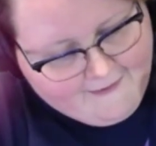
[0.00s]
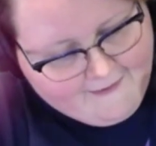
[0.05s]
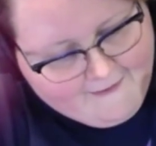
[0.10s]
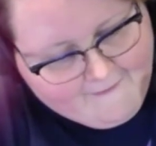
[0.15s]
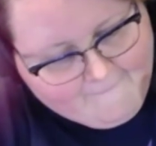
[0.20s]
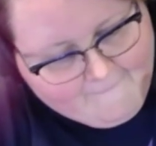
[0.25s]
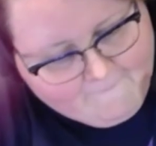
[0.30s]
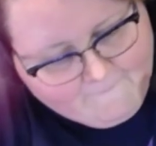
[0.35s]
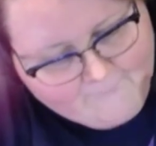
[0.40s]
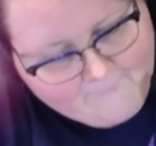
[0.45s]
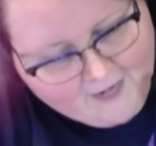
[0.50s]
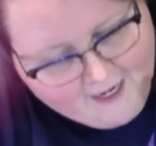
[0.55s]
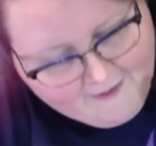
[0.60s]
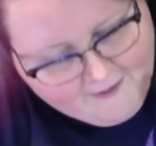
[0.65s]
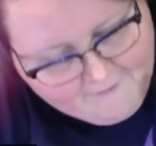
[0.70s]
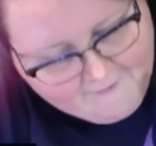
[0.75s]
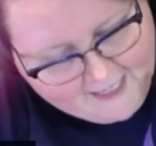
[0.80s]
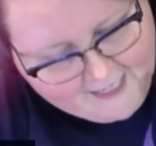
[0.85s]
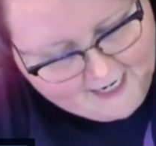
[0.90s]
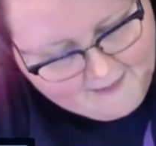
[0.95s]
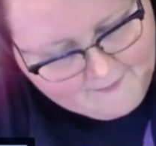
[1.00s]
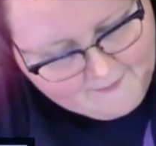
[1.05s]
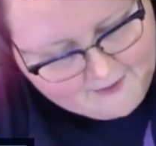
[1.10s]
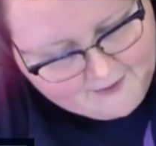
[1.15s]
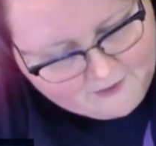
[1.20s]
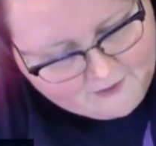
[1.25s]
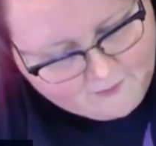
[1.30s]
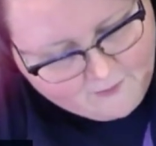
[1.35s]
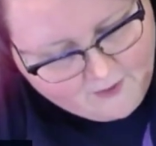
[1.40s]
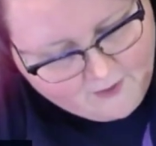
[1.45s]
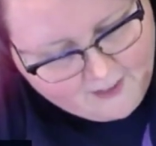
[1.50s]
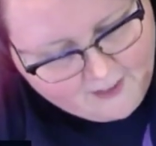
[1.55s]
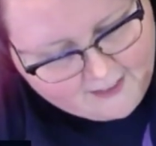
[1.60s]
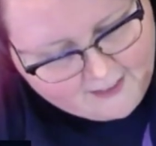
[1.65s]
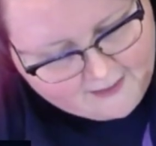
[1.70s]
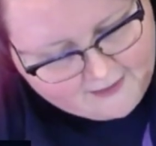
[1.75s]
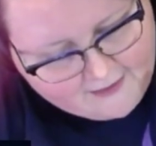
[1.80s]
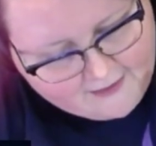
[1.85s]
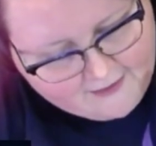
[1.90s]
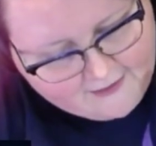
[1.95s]
5 damage. 1,
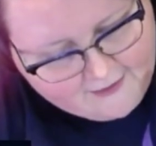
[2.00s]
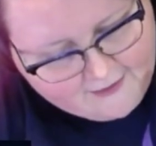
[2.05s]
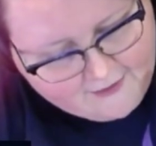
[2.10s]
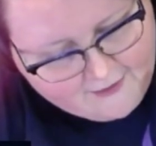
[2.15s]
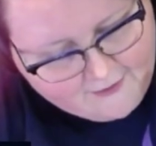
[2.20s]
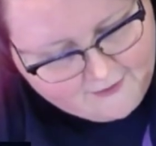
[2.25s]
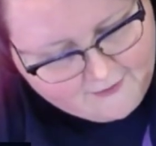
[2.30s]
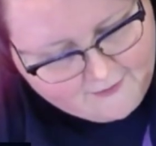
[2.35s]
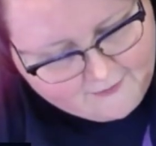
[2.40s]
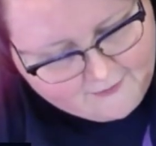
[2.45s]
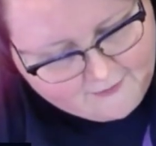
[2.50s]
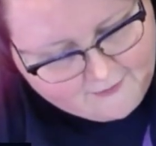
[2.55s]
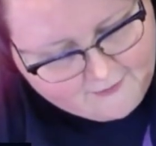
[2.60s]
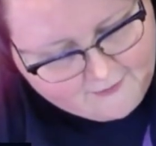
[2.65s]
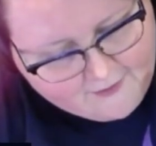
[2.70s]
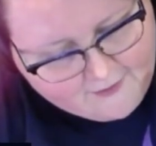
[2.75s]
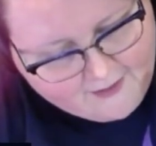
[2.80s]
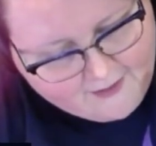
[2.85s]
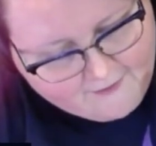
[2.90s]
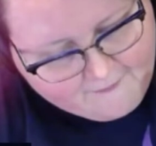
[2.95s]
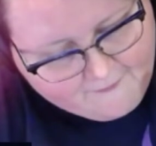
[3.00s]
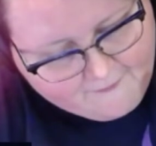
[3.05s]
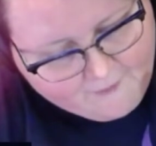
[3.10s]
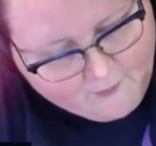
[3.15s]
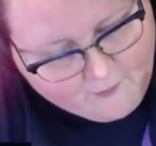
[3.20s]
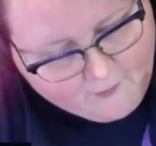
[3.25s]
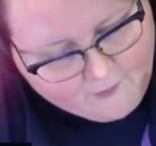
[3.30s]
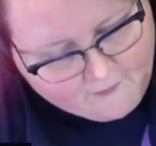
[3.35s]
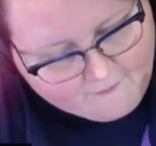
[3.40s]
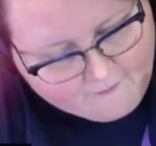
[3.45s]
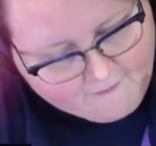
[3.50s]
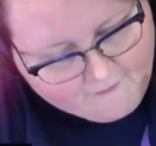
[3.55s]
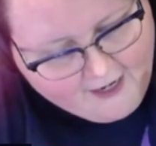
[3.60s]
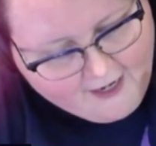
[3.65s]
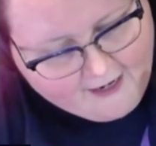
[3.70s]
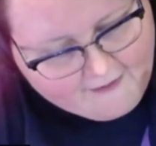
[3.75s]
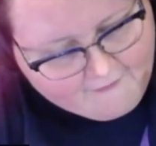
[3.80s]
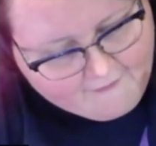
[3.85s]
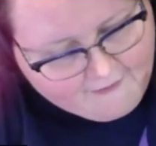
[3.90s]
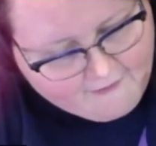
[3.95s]
2, 3, 4,
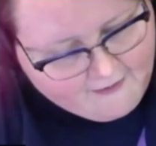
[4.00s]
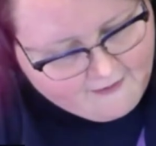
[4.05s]
5.